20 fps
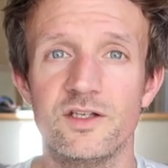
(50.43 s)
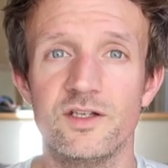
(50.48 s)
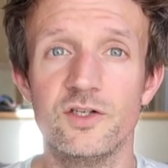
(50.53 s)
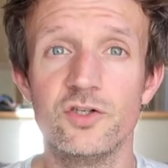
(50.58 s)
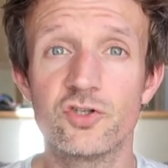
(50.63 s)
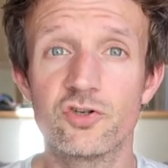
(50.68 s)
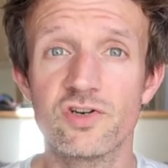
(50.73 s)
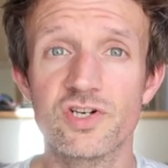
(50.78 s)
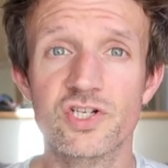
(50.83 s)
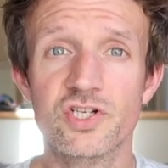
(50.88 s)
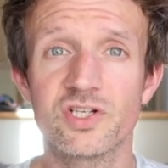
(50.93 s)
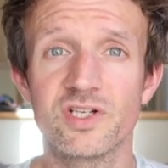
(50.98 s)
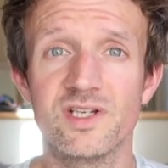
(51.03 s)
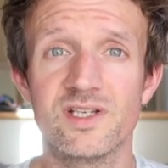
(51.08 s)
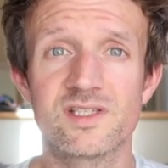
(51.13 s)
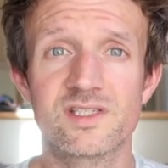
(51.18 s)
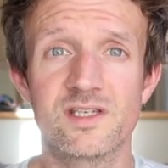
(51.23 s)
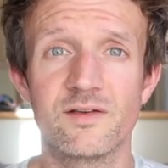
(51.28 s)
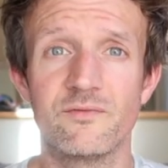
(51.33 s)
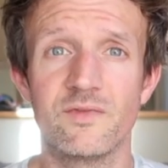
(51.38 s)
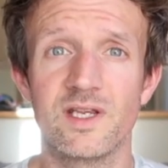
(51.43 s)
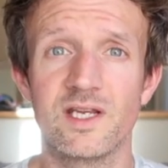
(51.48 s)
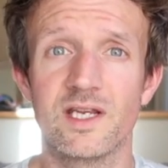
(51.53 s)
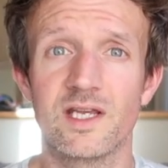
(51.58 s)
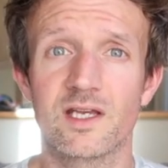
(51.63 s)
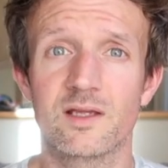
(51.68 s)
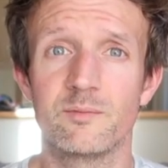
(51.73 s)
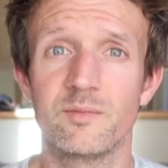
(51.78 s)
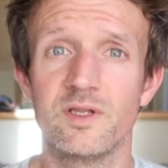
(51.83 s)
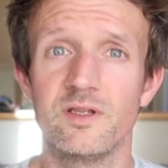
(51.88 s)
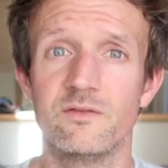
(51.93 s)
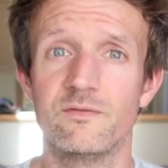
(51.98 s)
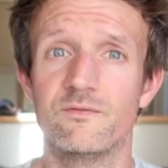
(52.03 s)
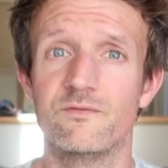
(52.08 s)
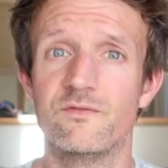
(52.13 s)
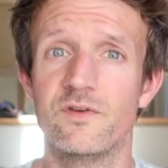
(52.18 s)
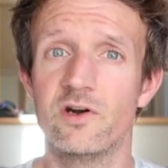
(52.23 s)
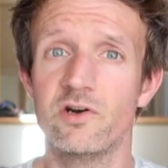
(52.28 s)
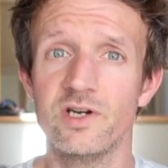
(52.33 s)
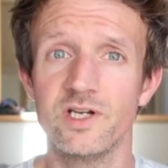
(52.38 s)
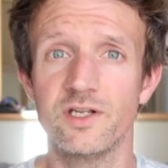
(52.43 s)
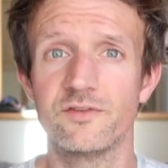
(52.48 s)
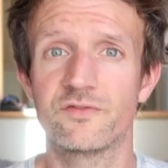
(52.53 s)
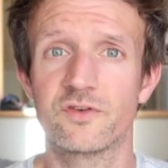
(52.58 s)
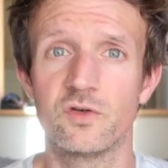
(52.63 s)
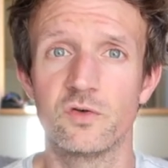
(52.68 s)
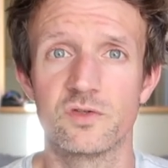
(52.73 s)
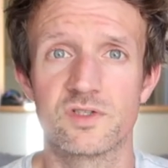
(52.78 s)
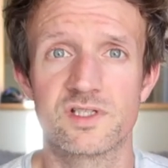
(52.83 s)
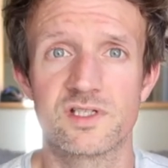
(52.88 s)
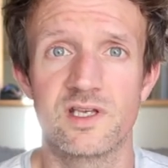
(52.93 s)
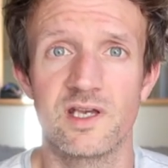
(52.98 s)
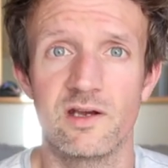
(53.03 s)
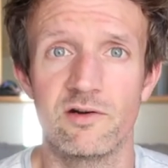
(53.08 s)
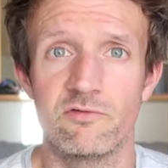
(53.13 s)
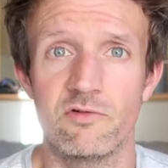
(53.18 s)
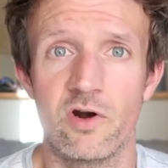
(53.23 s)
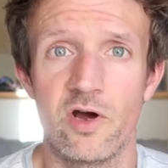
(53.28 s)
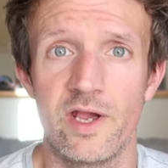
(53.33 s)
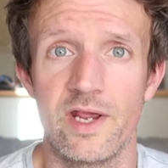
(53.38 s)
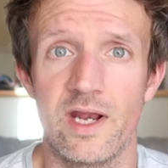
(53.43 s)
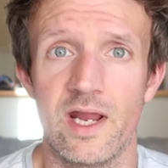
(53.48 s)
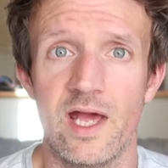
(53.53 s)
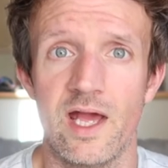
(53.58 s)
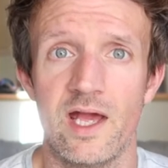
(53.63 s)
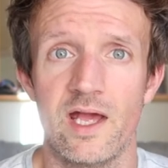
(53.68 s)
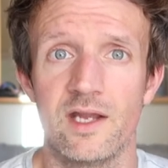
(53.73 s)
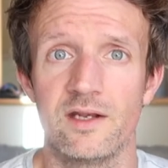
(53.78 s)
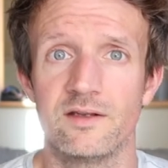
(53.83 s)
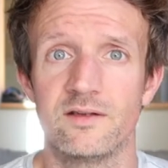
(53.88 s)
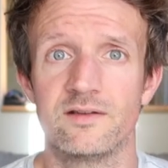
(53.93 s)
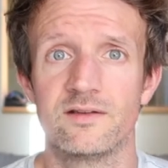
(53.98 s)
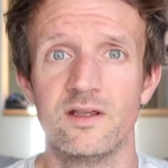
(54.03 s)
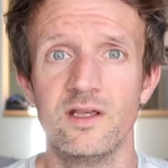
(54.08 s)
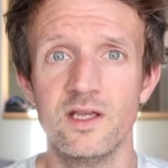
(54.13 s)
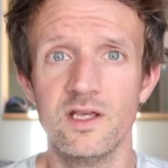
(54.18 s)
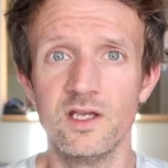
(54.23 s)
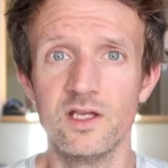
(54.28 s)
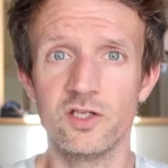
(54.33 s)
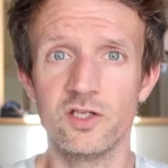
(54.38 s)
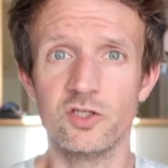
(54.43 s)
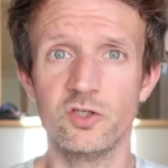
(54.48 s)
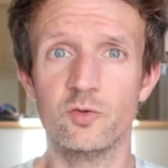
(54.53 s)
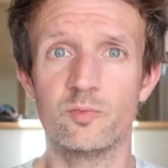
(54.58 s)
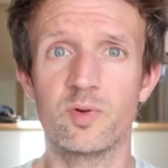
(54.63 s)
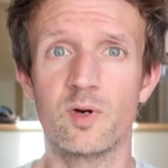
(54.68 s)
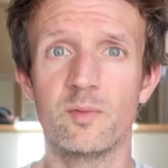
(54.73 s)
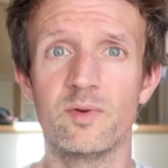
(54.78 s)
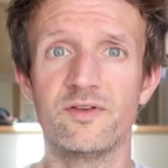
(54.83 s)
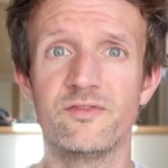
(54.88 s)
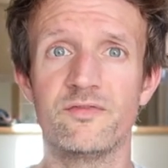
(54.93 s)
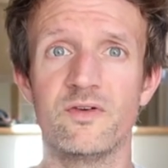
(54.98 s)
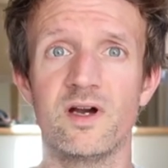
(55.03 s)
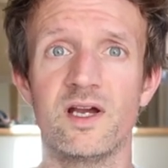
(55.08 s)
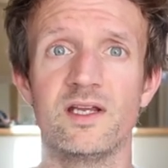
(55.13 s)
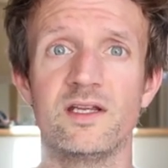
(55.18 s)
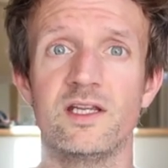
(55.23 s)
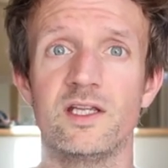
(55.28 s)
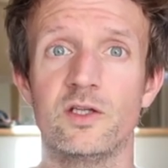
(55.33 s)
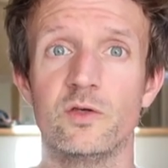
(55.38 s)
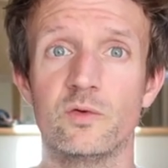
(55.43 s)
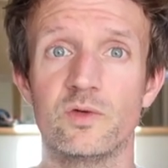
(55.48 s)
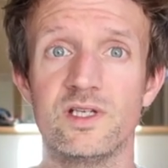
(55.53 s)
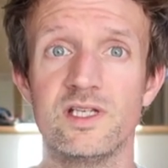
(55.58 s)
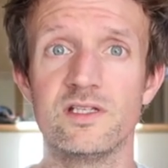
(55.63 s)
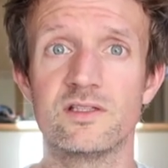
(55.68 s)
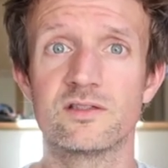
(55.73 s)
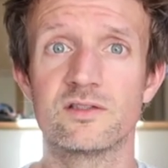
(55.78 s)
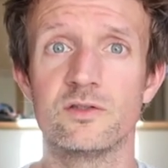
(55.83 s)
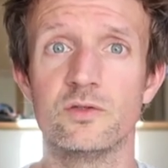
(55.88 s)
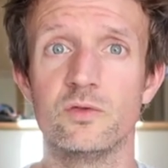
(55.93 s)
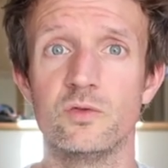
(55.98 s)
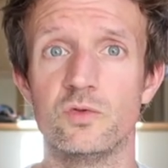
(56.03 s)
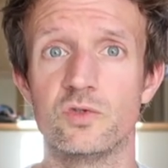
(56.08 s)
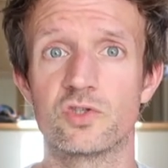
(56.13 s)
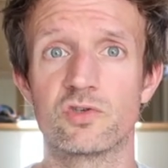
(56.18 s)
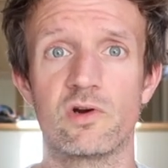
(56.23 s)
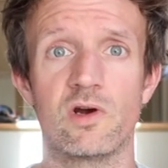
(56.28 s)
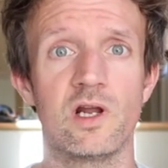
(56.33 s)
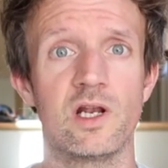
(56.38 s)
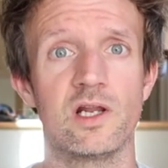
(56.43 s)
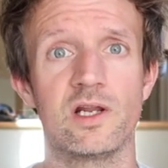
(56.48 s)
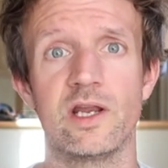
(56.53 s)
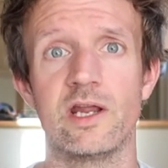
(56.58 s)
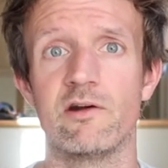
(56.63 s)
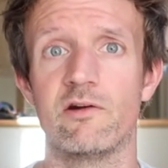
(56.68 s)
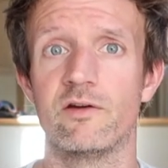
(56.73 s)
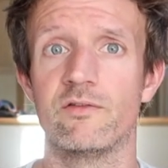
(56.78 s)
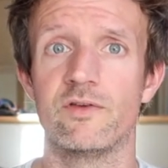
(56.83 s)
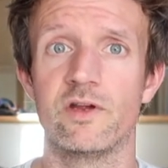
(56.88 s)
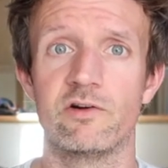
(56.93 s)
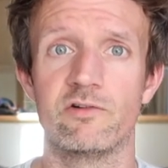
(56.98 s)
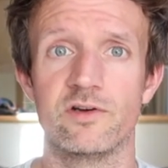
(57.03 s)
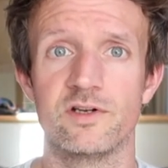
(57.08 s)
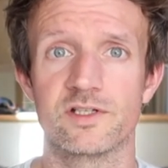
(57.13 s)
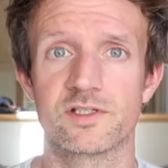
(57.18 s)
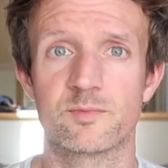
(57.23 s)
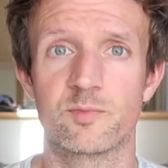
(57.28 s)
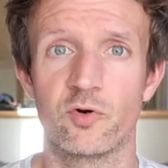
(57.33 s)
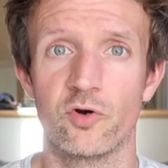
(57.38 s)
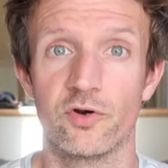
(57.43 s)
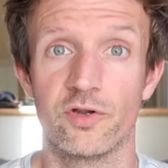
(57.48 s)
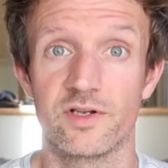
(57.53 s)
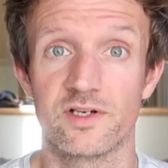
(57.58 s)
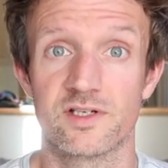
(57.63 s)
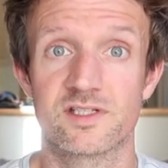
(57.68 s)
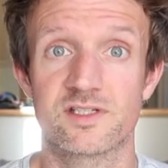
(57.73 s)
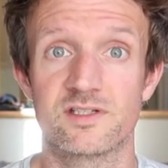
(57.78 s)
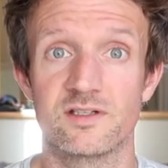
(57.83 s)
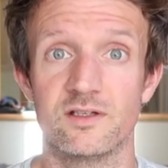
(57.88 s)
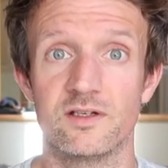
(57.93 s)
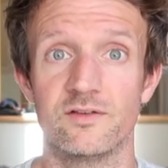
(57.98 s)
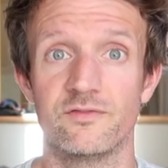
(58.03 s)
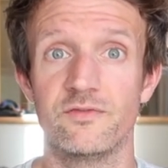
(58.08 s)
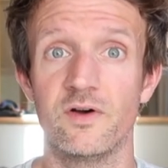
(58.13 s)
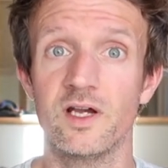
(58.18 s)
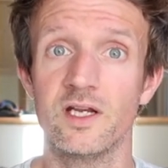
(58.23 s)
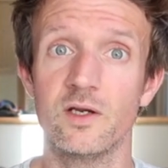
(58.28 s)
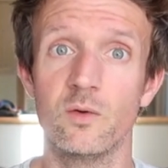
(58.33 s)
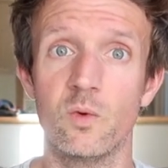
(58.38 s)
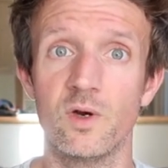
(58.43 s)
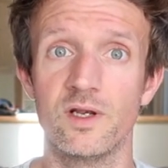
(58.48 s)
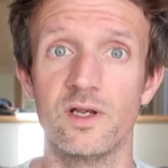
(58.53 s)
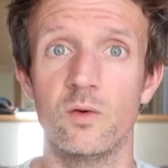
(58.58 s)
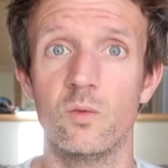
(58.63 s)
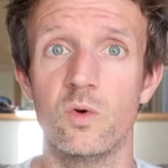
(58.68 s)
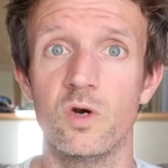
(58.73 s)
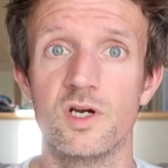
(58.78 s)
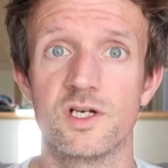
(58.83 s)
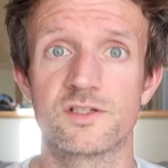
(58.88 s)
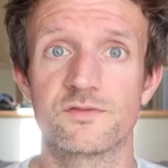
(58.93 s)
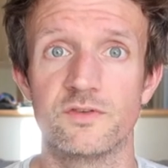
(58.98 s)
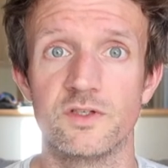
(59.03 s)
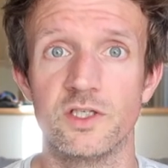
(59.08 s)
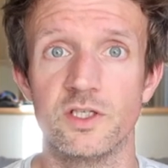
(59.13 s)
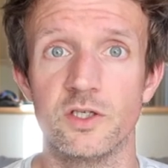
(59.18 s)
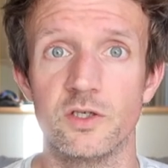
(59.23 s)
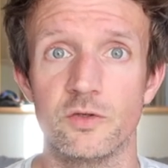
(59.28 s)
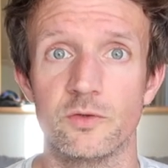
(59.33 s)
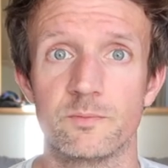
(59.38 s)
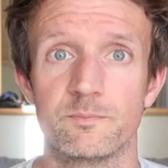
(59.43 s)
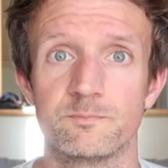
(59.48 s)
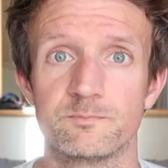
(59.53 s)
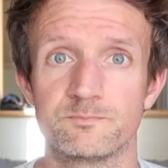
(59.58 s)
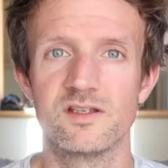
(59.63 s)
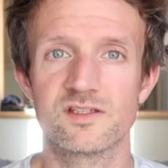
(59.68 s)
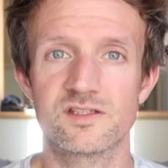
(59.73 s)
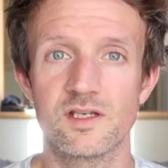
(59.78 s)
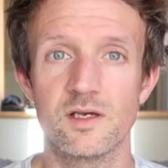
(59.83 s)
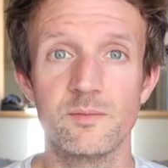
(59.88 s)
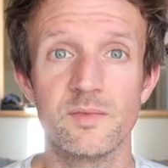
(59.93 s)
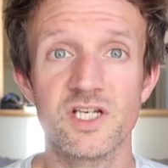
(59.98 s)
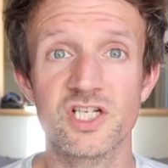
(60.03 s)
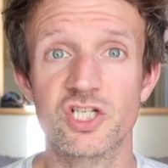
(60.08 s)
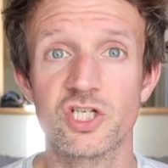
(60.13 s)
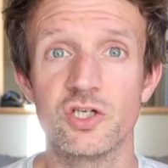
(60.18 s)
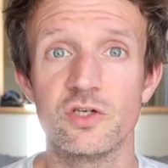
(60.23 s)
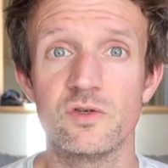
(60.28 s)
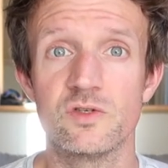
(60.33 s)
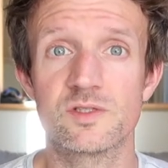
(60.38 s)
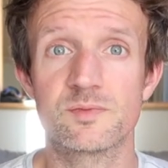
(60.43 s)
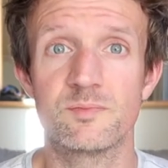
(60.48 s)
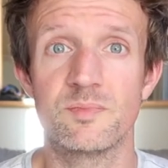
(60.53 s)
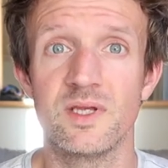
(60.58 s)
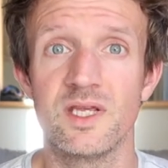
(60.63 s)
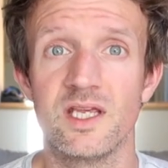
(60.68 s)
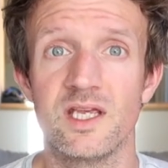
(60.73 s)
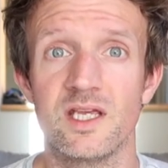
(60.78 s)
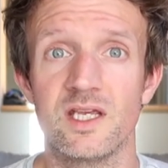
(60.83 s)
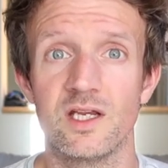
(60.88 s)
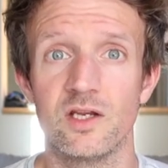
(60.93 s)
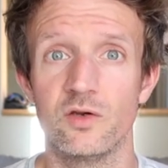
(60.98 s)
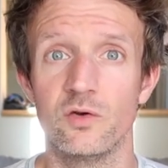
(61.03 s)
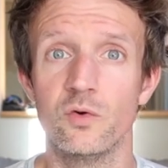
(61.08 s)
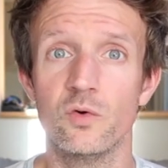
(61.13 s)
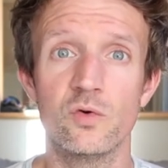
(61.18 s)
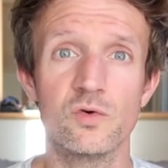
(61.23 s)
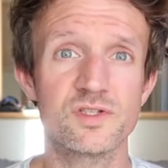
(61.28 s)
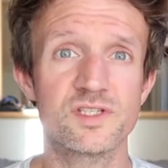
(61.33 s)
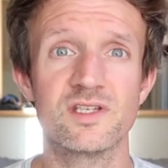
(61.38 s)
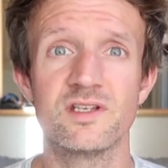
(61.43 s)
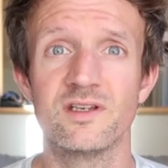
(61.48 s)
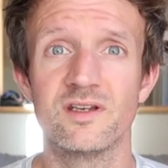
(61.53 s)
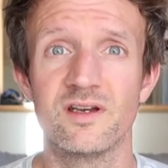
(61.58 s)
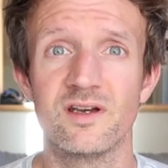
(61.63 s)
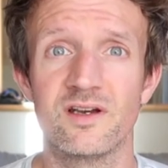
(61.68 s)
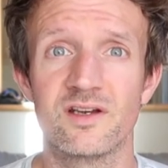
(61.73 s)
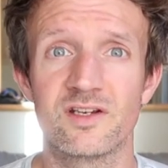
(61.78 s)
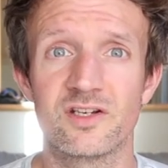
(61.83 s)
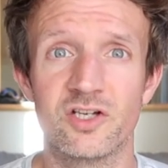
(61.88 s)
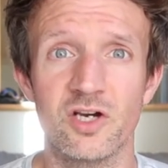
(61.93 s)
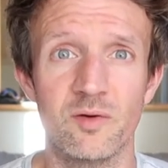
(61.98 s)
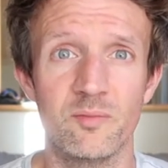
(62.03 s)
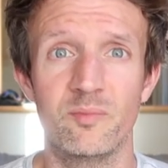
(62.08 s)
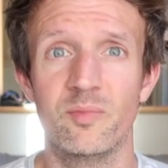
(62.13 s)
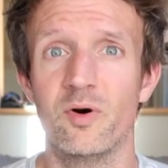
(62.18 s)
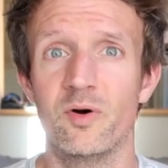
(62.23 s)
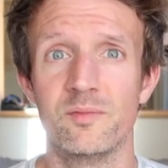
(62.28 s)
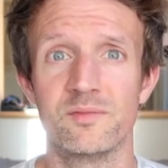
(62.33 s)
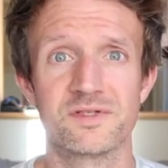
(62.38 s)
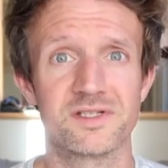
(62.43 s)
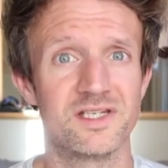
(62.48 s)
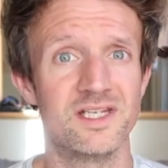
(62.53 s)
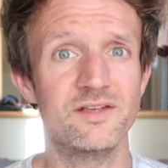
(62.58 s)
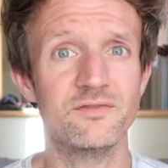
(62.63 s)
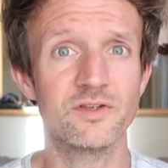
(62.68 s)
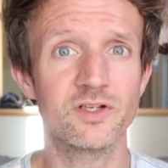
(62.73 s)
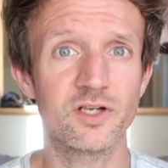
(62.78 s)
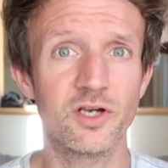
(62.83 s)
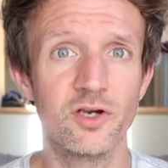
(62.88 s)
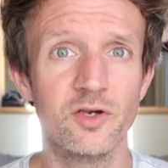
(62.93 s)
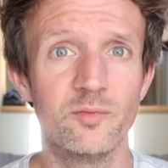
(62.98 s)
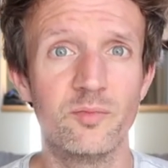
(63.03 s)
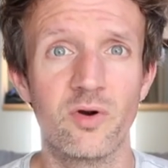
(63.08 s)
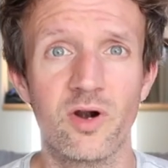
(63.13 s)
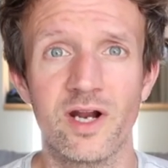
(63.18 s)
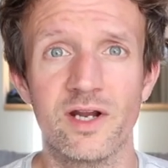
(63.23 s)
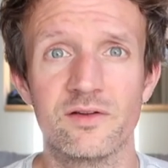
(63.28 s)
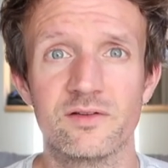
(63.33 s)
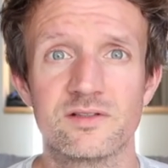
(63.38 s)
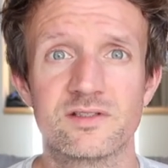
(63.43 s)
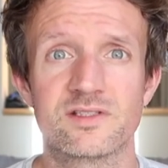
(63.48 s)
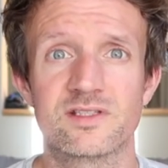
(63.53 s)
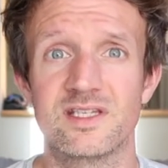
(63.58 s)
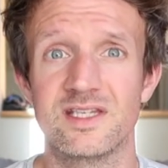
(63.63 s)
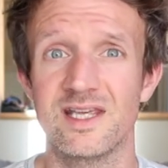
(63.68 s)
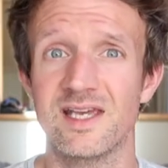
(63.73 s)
Nutrition is something that can be very difficult to get right, and you'll probably find that you'll need to trial and error various products to find the one that works for you. Some issues being nausea, gut bombs, and even code browns.